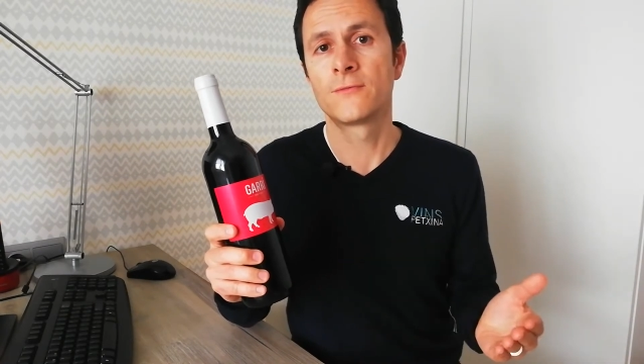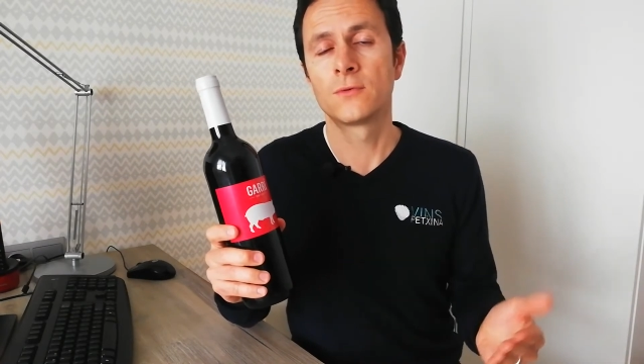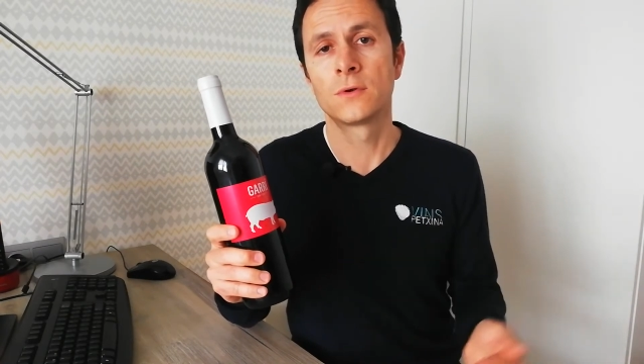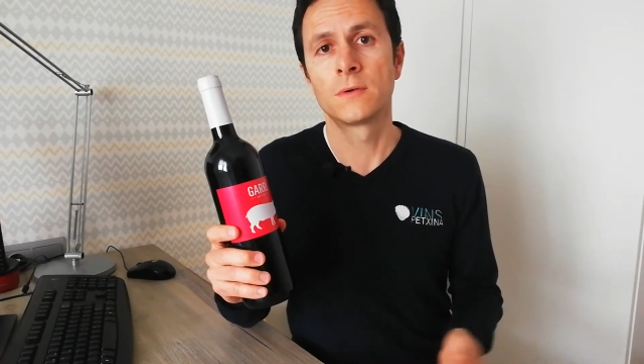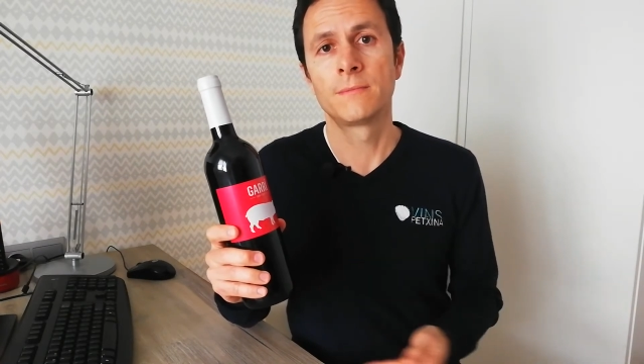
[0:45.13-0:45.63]

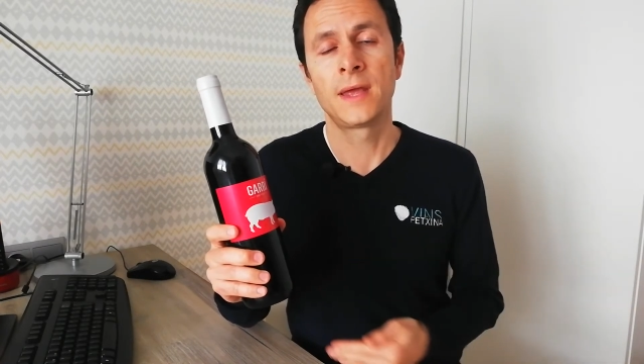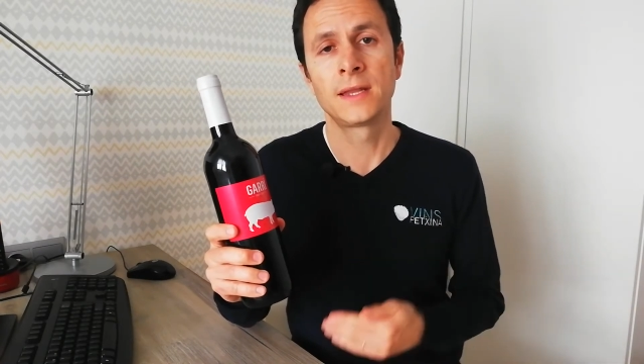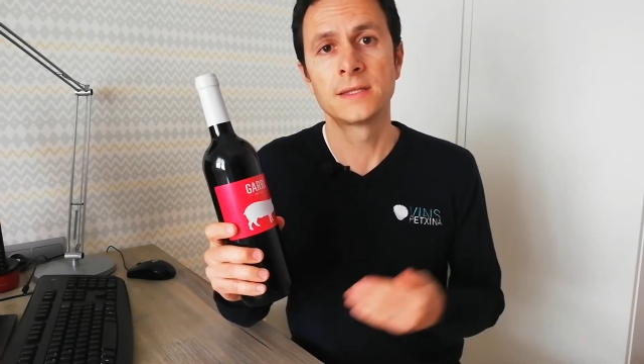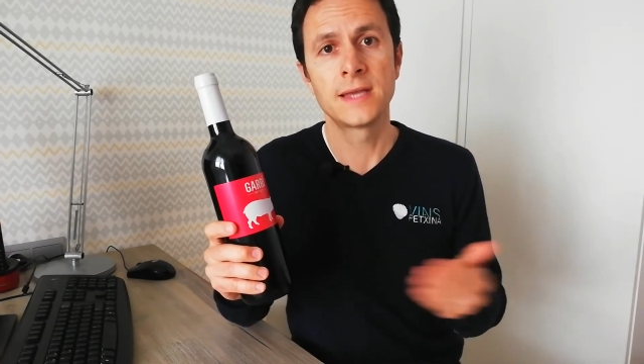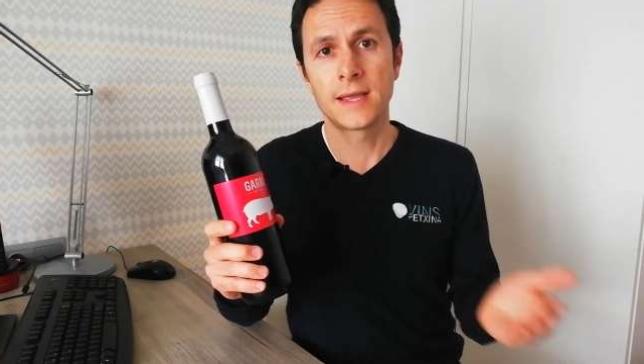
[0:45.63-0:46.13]
for many
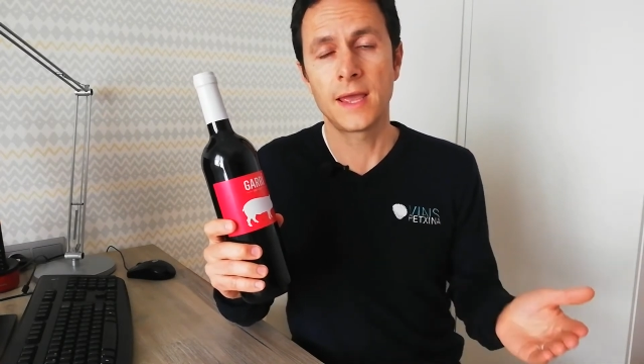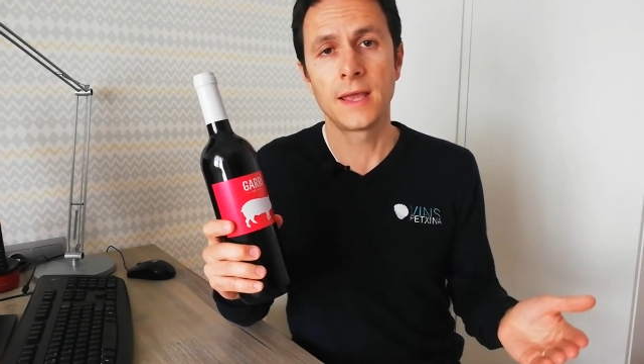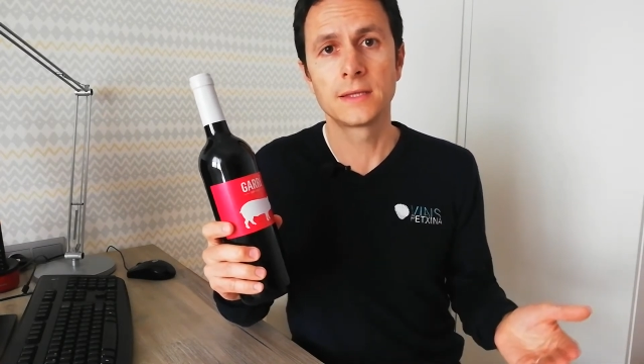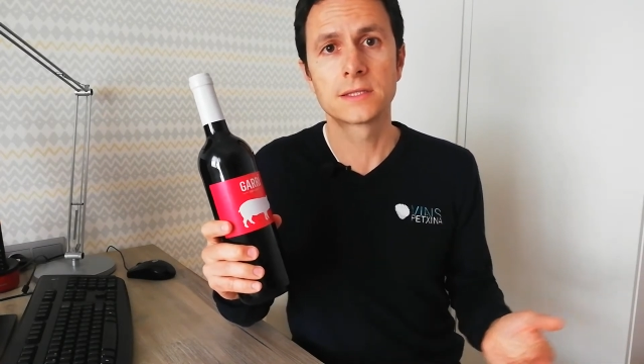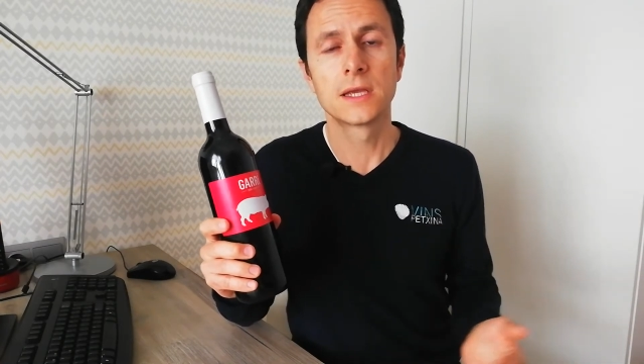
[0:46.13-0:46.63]

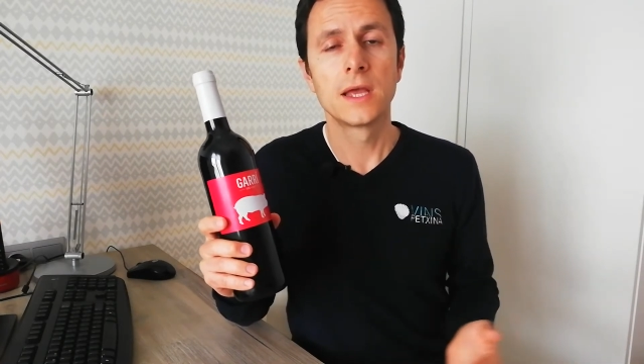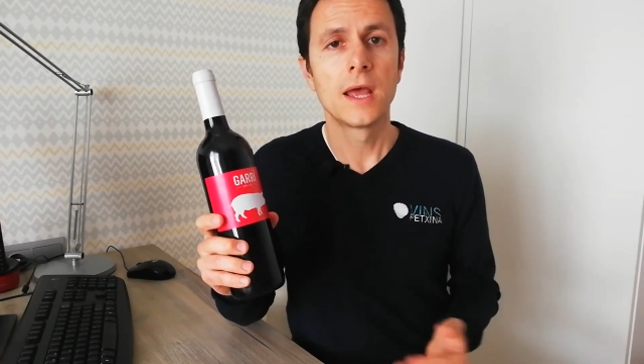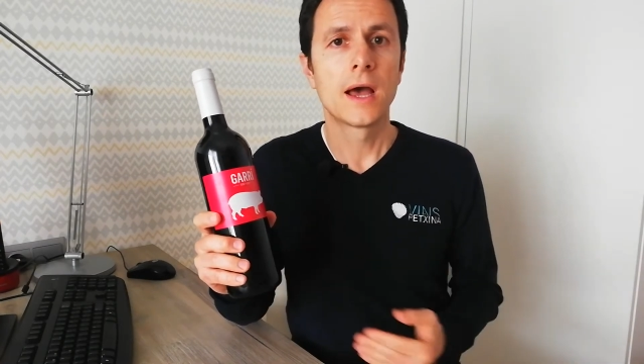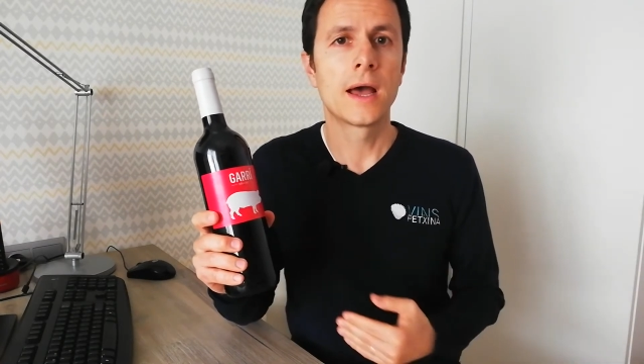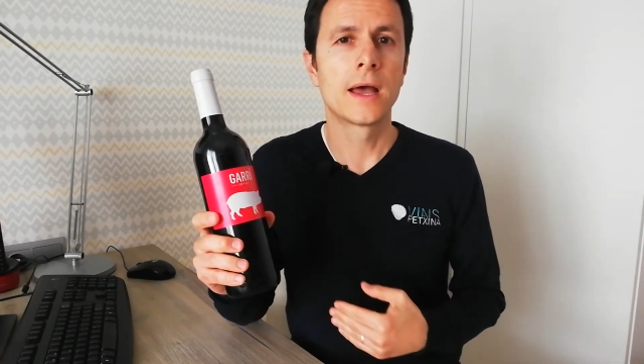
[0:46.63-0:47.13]
decades,
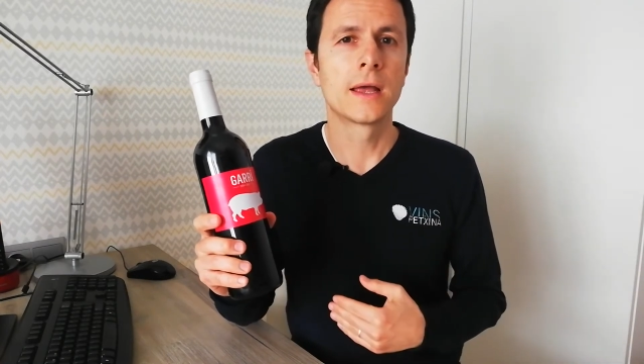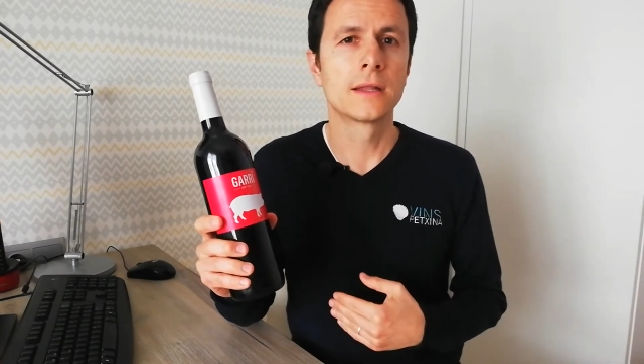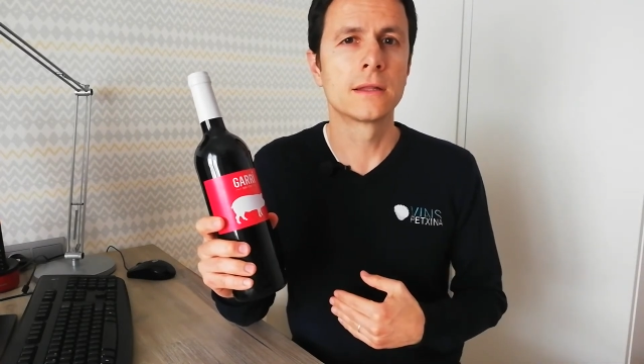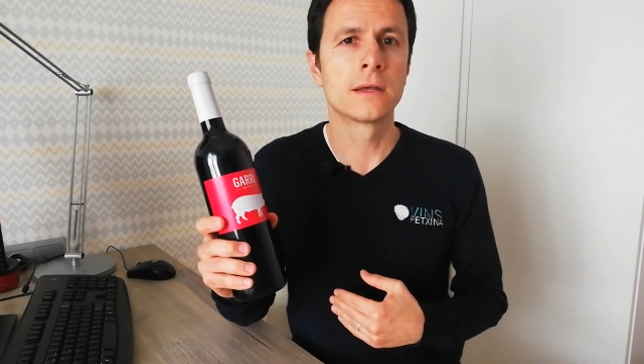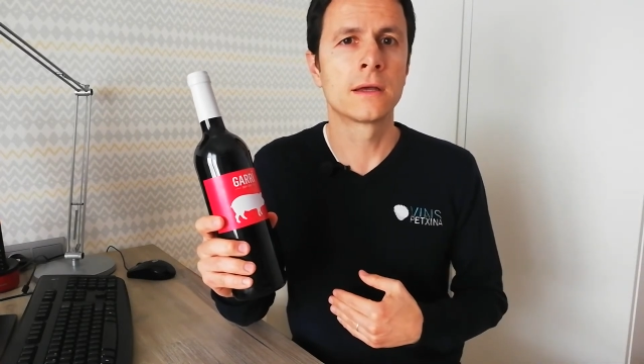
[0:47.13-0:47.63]
and